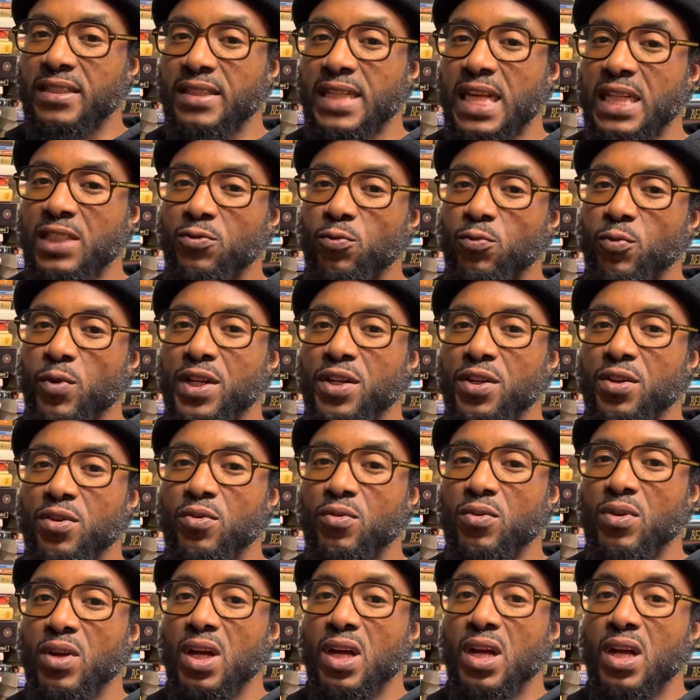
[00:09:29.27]
That's when
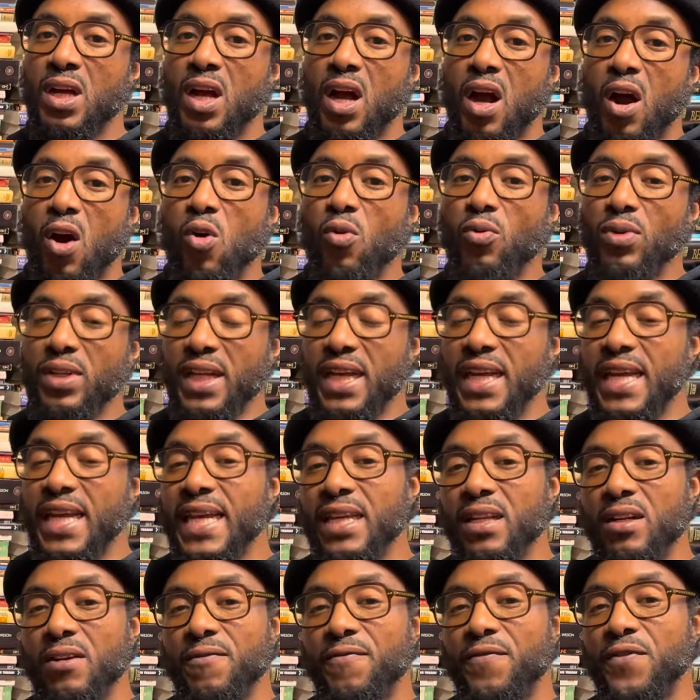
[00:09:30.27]
you only
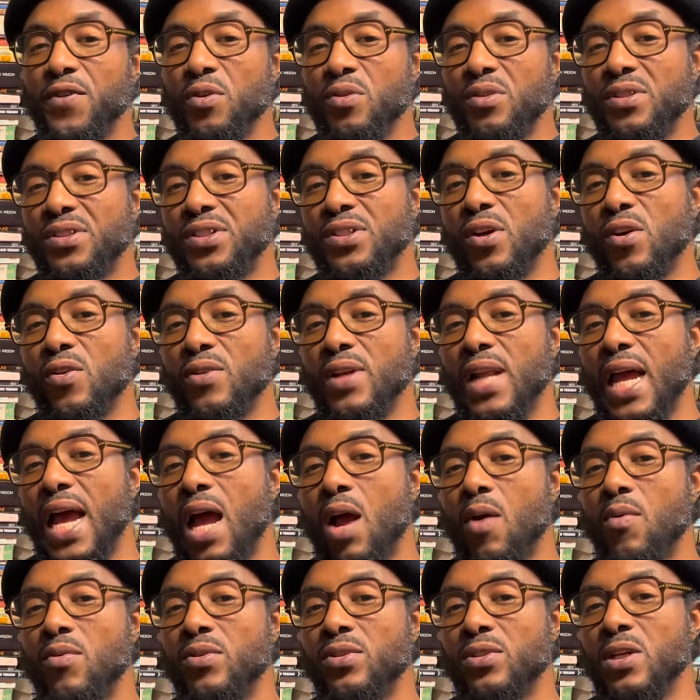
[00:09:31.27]
eat a few certain
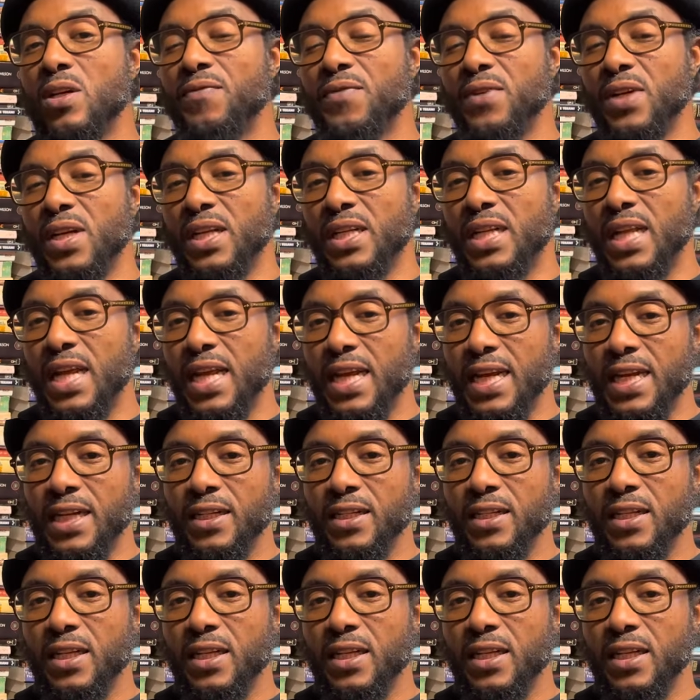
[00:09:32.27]
hours of your day.